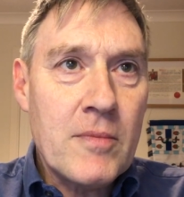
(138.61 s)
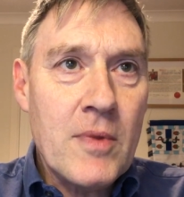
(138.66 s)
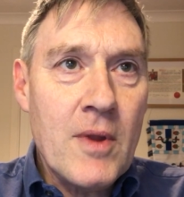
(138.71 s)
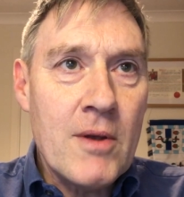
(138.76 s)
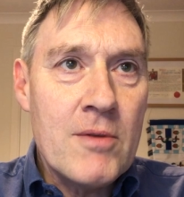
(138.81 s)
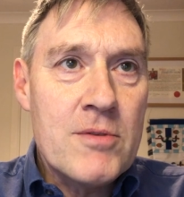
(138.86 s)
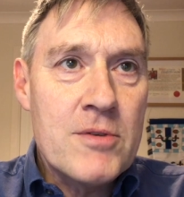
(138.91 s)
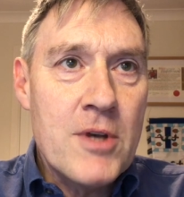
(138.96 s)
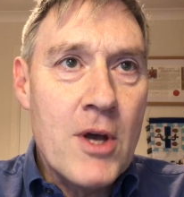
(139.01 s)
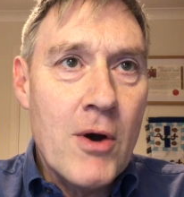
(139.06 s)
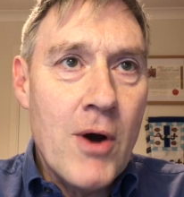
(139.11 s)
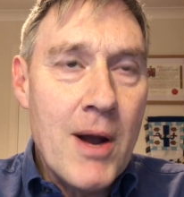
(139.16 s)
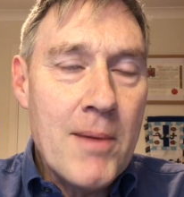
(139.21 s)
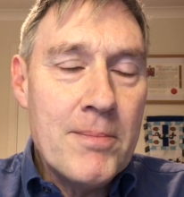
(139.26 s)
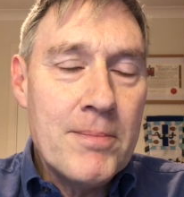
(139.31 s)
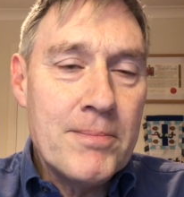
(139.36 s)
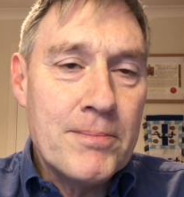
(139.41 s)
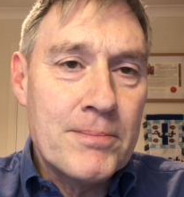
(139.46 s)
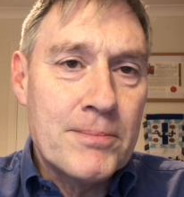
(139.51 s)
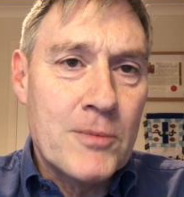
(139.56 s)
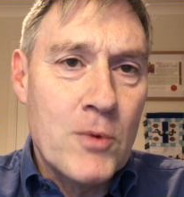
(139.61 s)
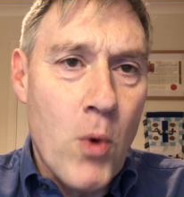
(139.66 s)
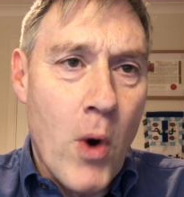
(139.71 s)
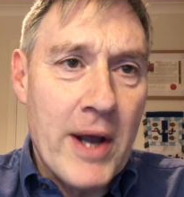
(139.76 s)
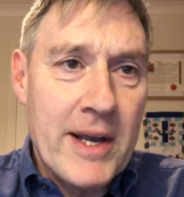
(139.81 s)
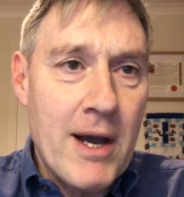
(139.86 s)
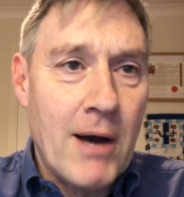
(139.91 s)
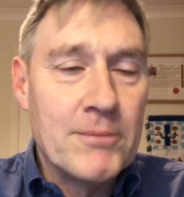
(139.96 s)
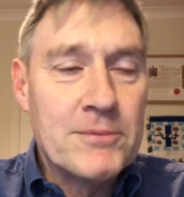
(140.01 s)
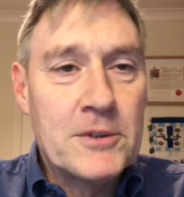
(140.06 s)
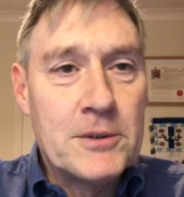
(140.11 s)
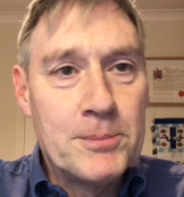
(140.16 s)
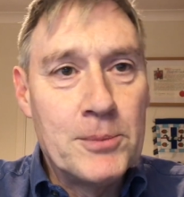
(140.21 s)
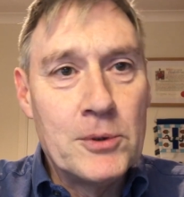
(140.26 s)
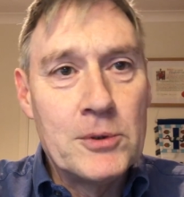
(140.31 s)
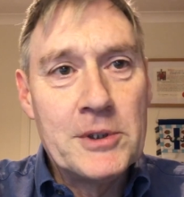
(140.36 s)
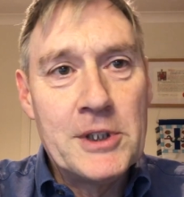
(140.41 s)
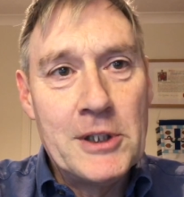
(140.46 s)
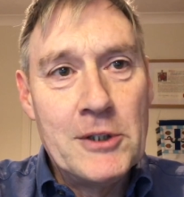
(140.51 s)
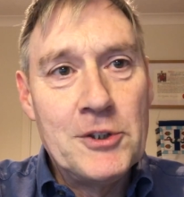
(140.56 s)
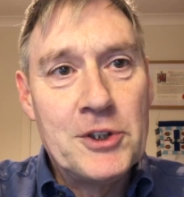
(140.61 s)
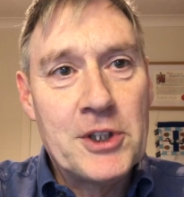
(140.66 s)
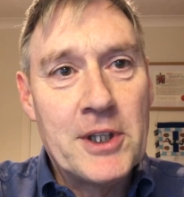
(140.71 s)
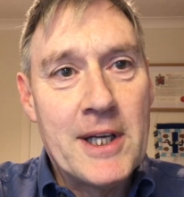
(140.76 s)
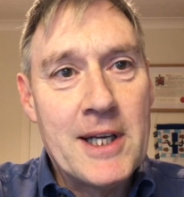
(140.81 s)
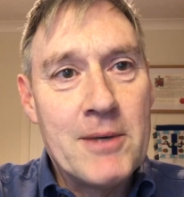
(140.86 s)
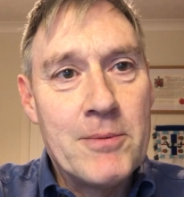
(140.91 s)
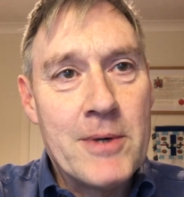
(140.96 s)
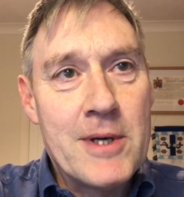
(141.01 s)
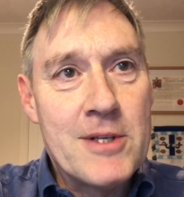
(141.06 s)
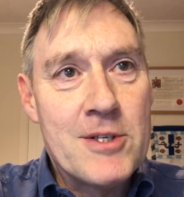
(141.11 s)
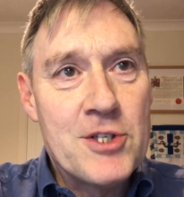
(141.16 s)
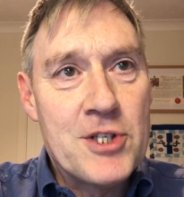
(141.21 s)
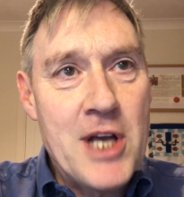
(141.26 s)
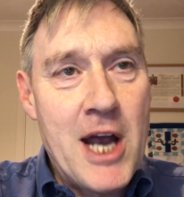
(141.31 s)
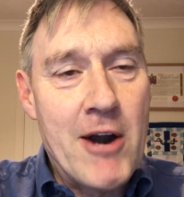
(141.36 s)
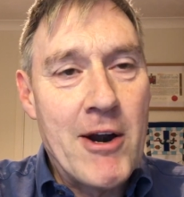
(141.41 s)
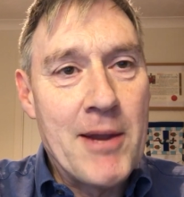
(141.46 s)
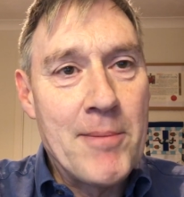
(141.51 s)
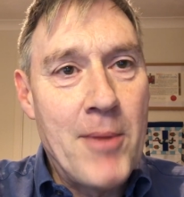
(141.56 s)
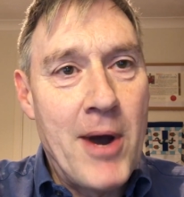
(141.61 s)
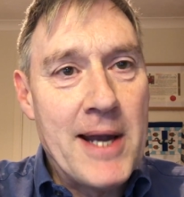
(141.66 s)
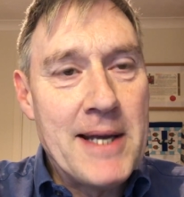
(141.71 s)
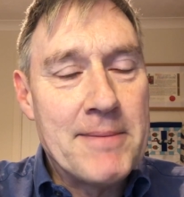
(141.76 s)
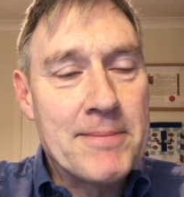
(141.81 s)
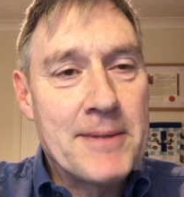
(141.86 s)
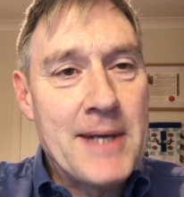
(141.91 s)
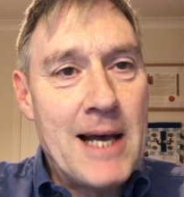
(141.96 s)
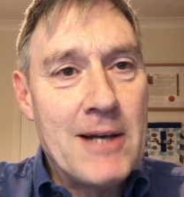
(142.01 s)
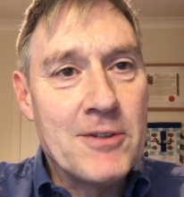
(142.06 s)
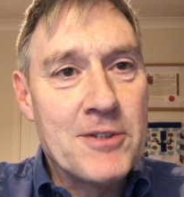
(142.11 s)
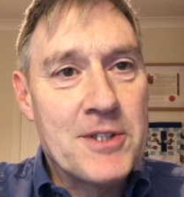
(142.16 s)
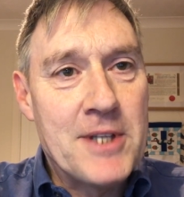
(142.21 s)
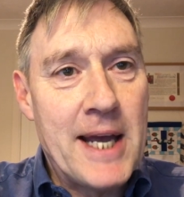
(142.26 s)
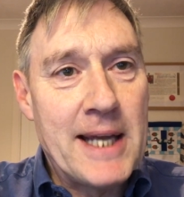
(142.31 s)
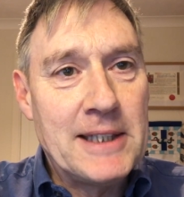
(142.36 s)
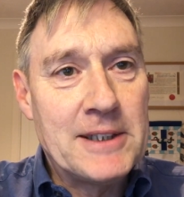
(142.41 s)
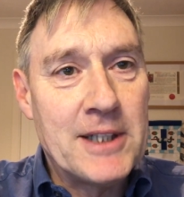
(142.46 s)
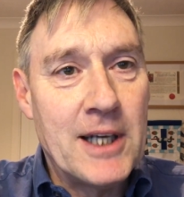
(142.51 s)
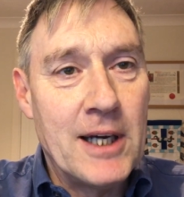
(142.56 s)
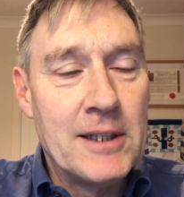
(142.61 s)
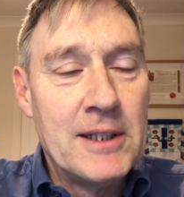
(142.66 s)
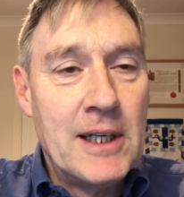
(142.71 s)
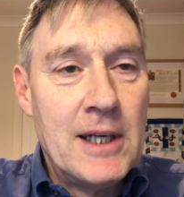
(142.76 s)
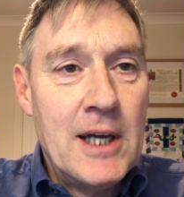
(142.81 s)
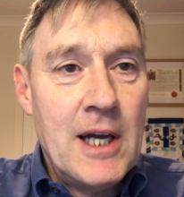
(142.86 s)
So I'm quite comfortable usually with sharing my health data